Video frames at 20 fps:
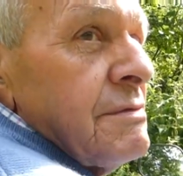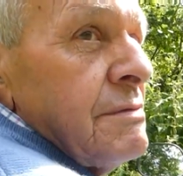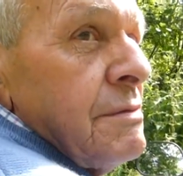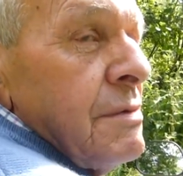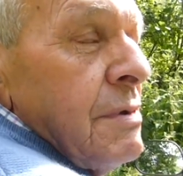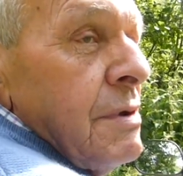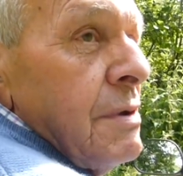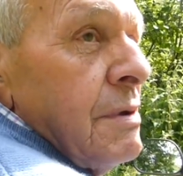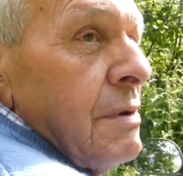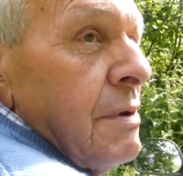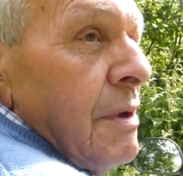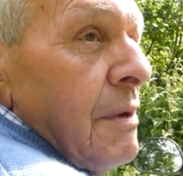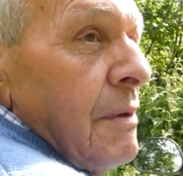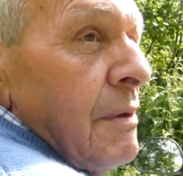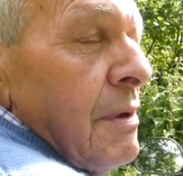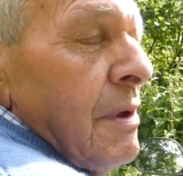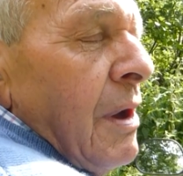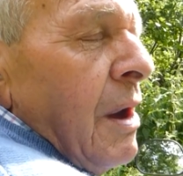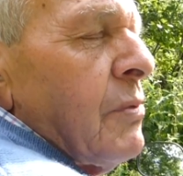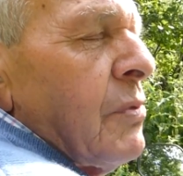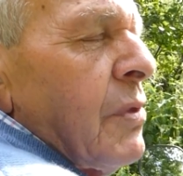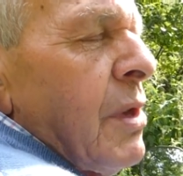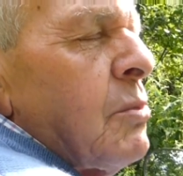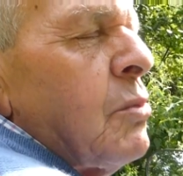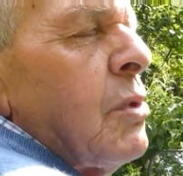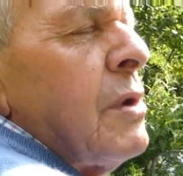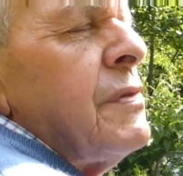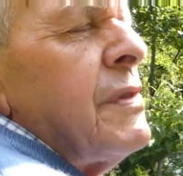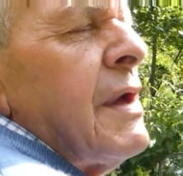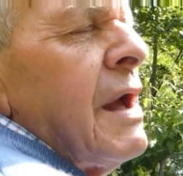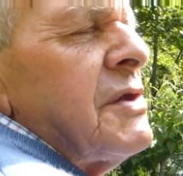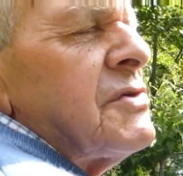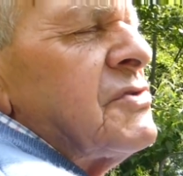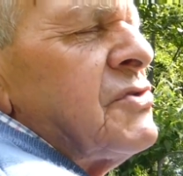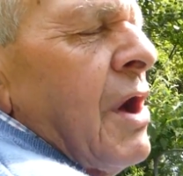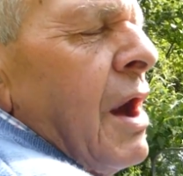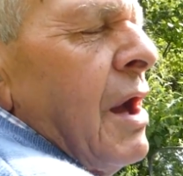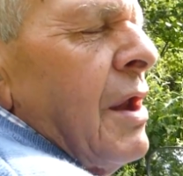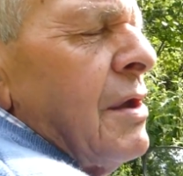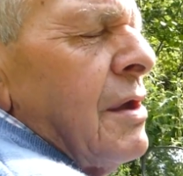All right. And then when that's
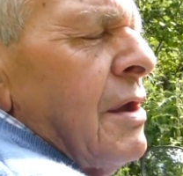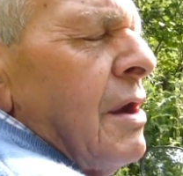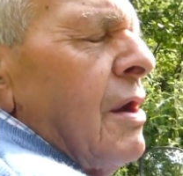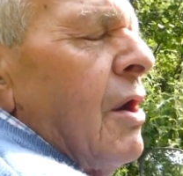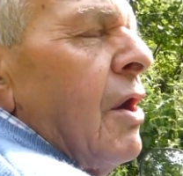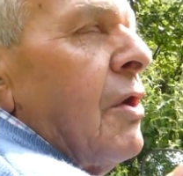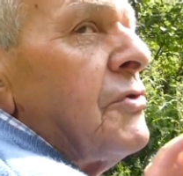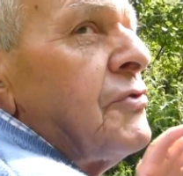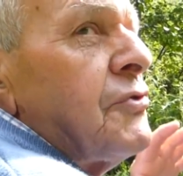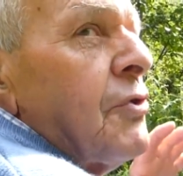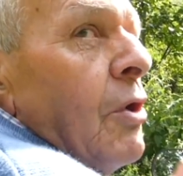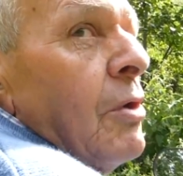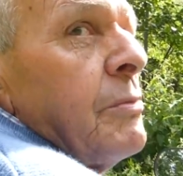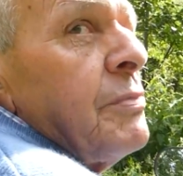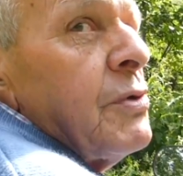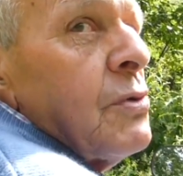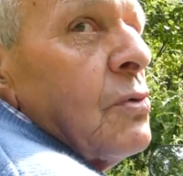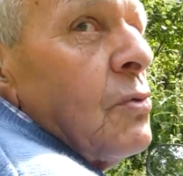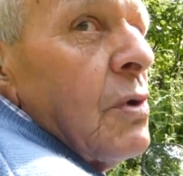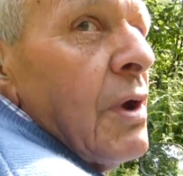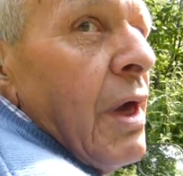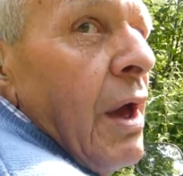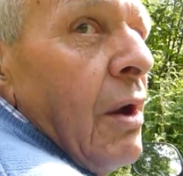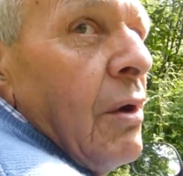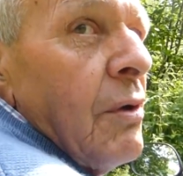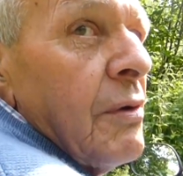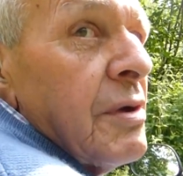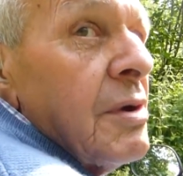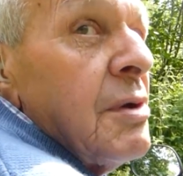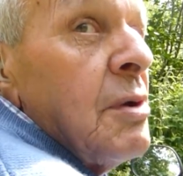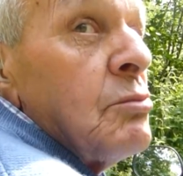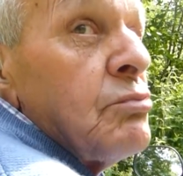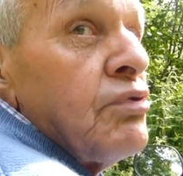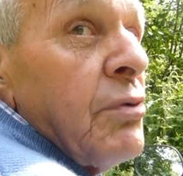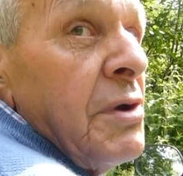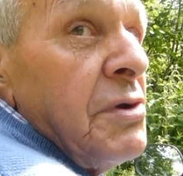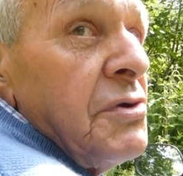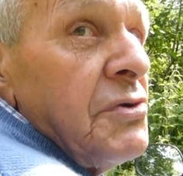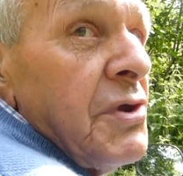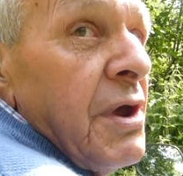done, I type it all out,
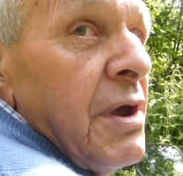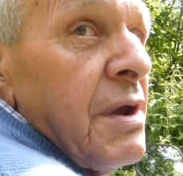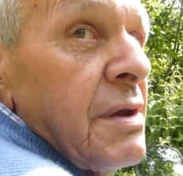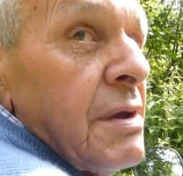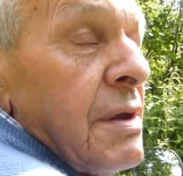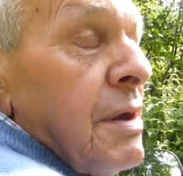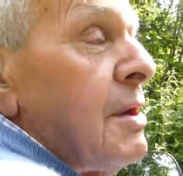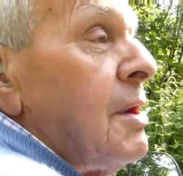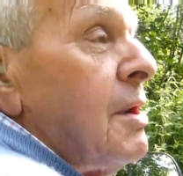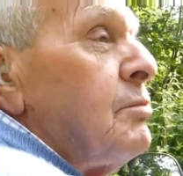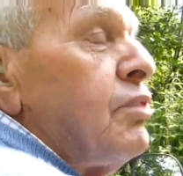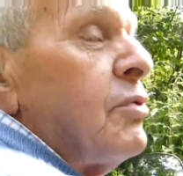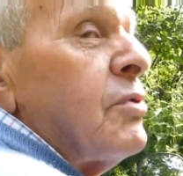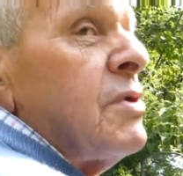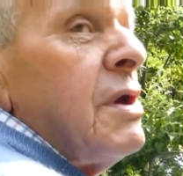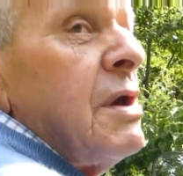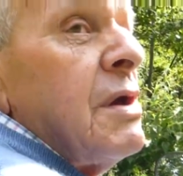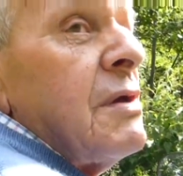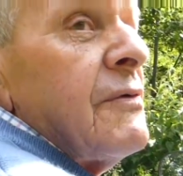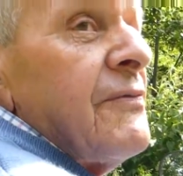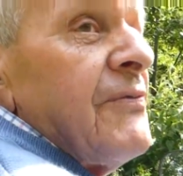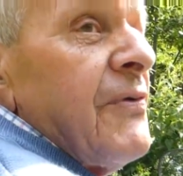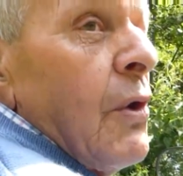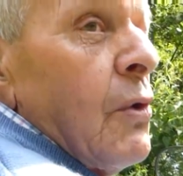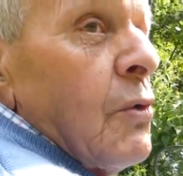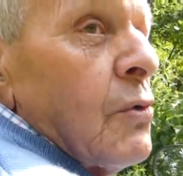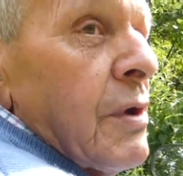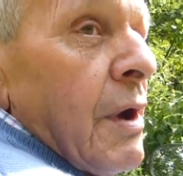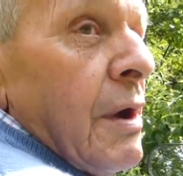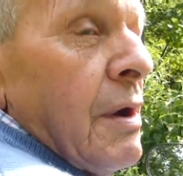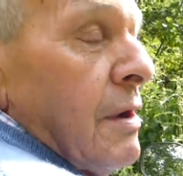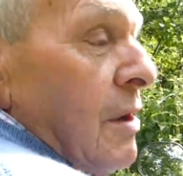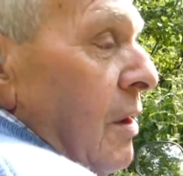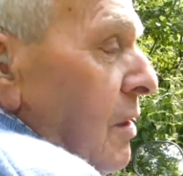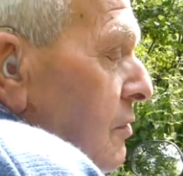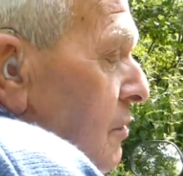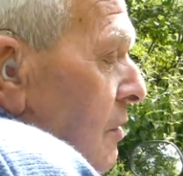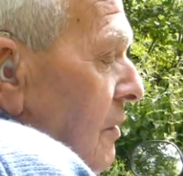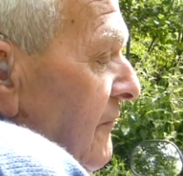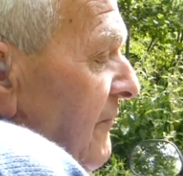print it, put it in a folder, and
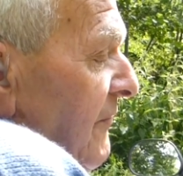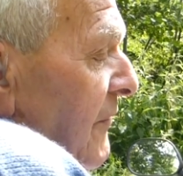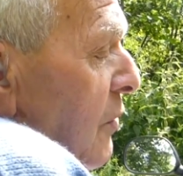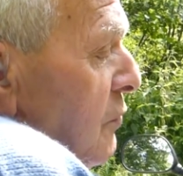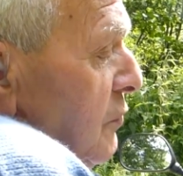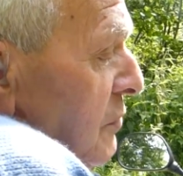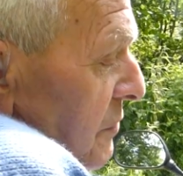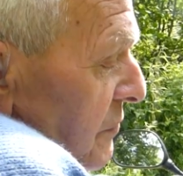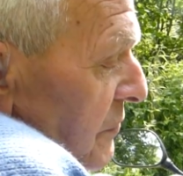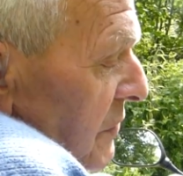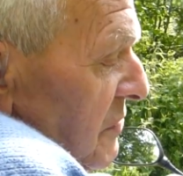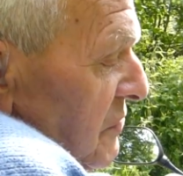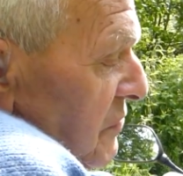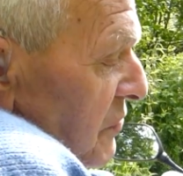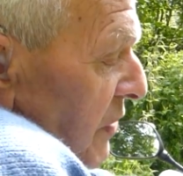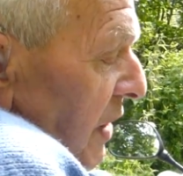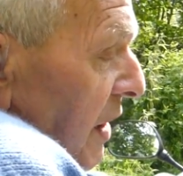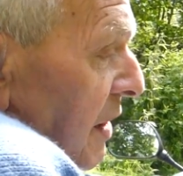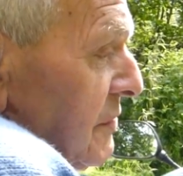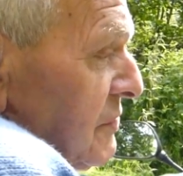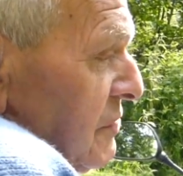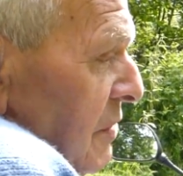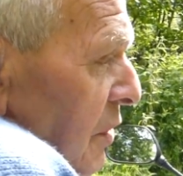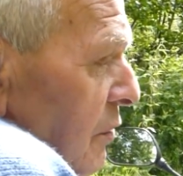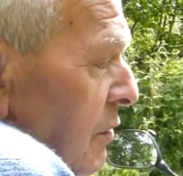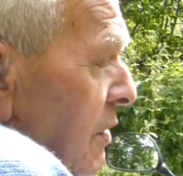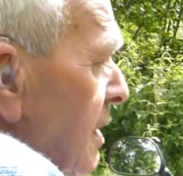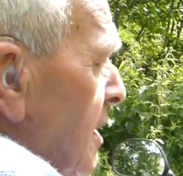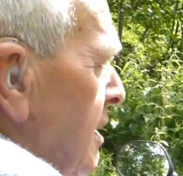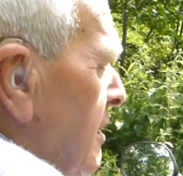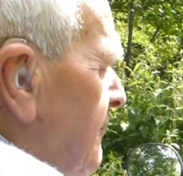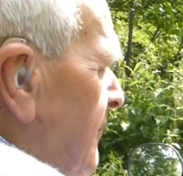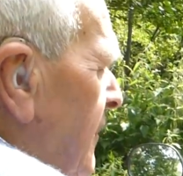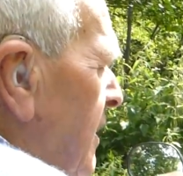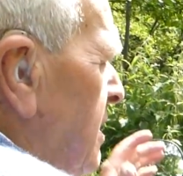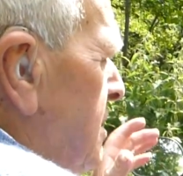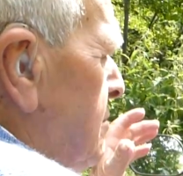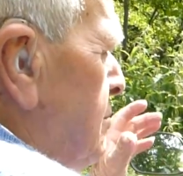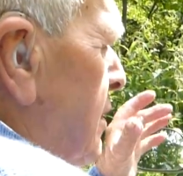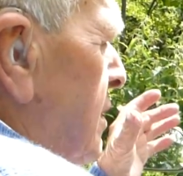I've got a folder this thick, so if
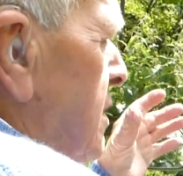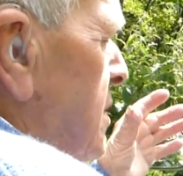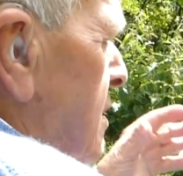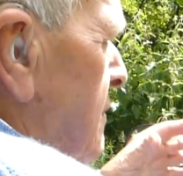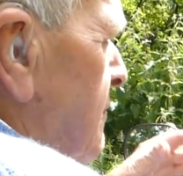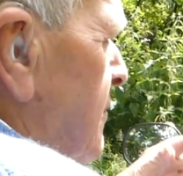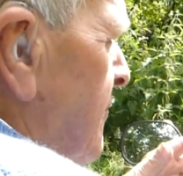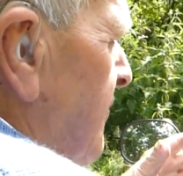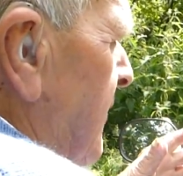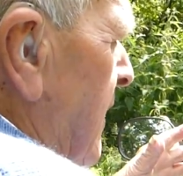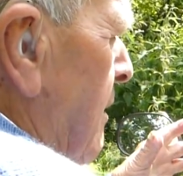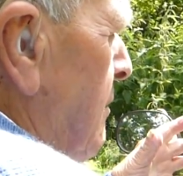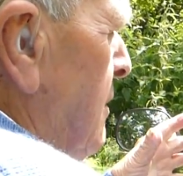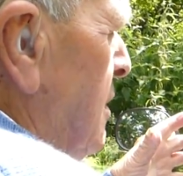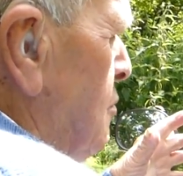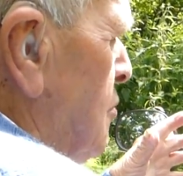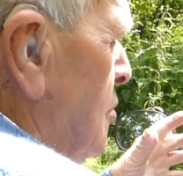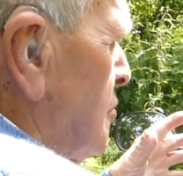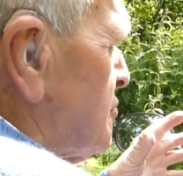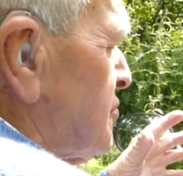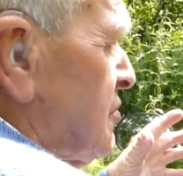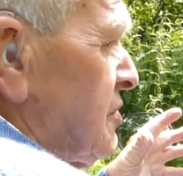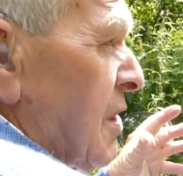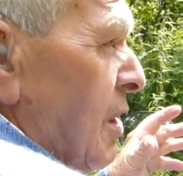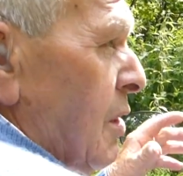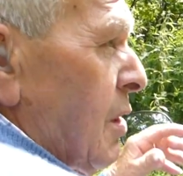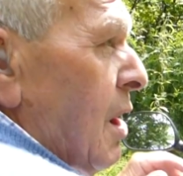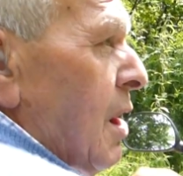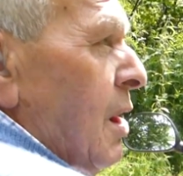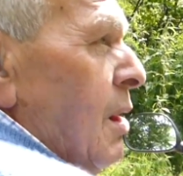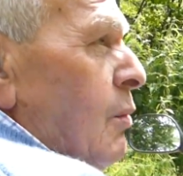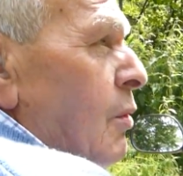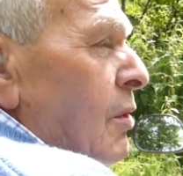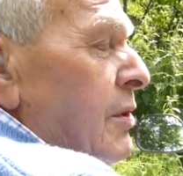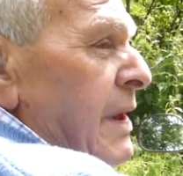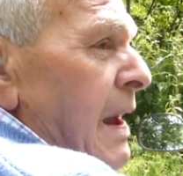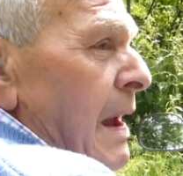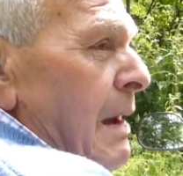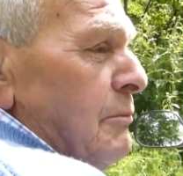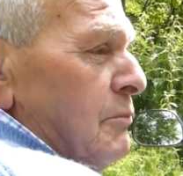anybody of the family wants to know
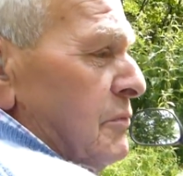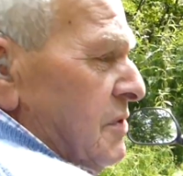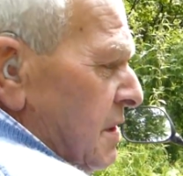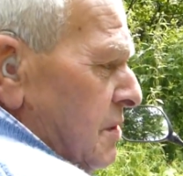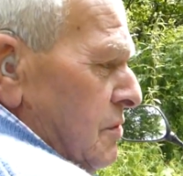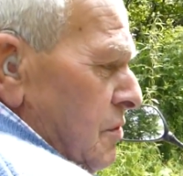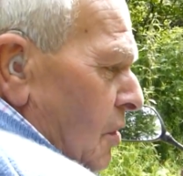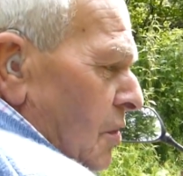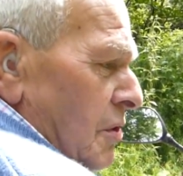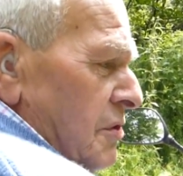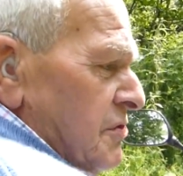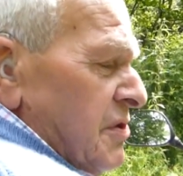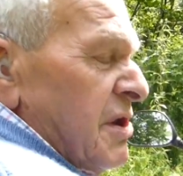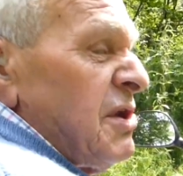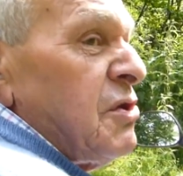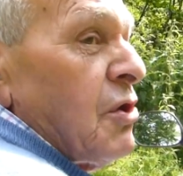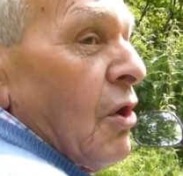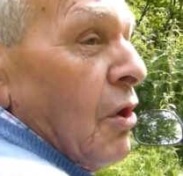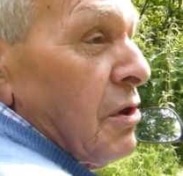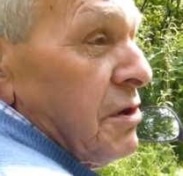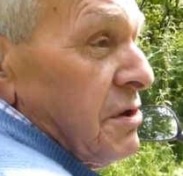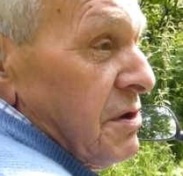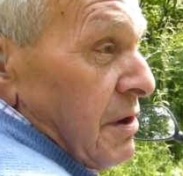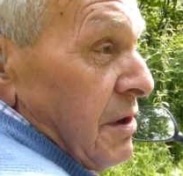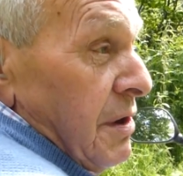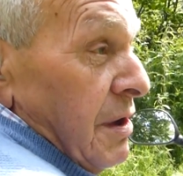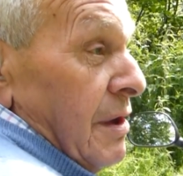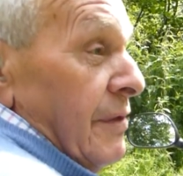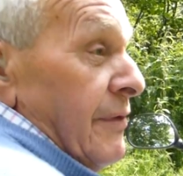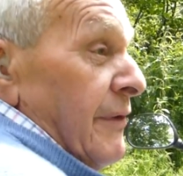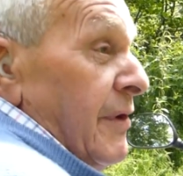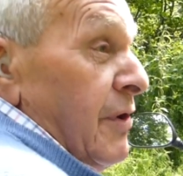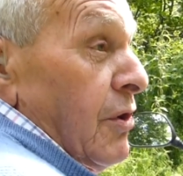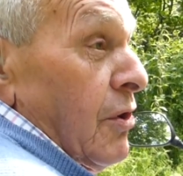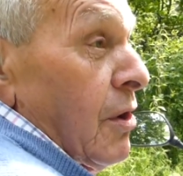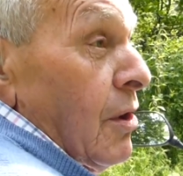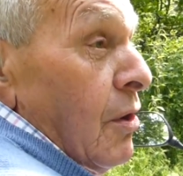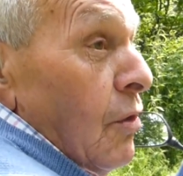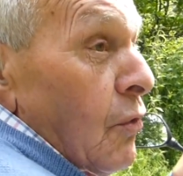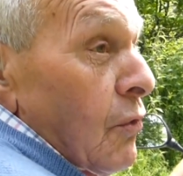what happened in 1990, they're
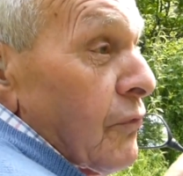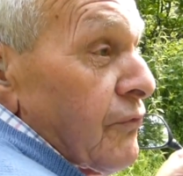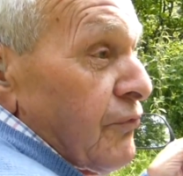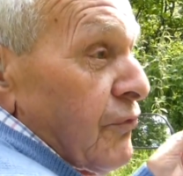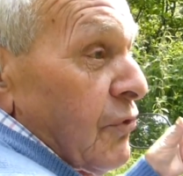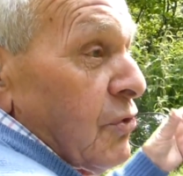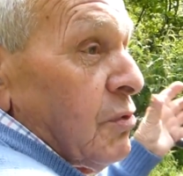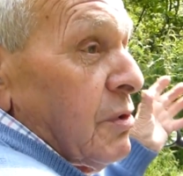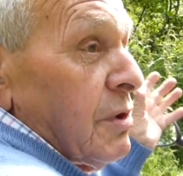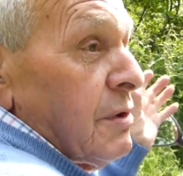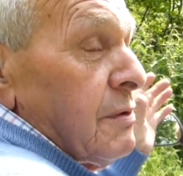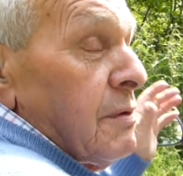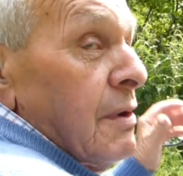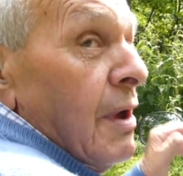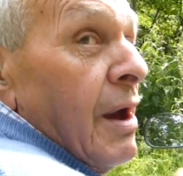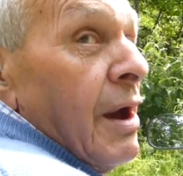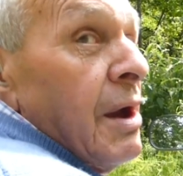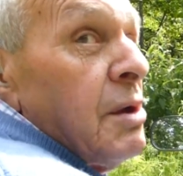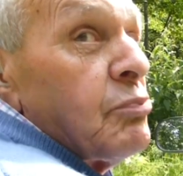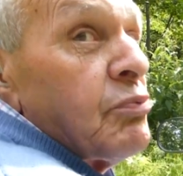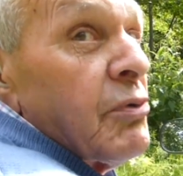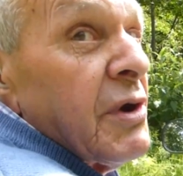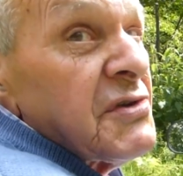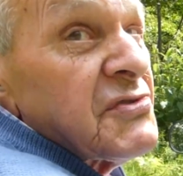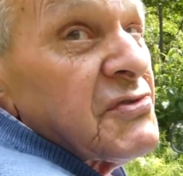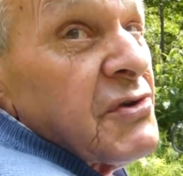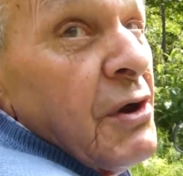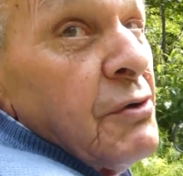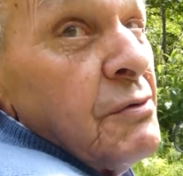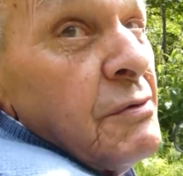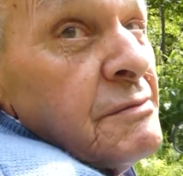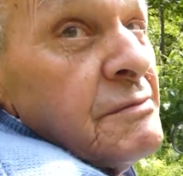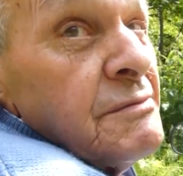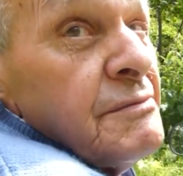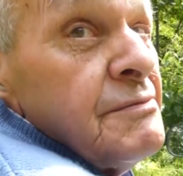going to look through and, hey presto.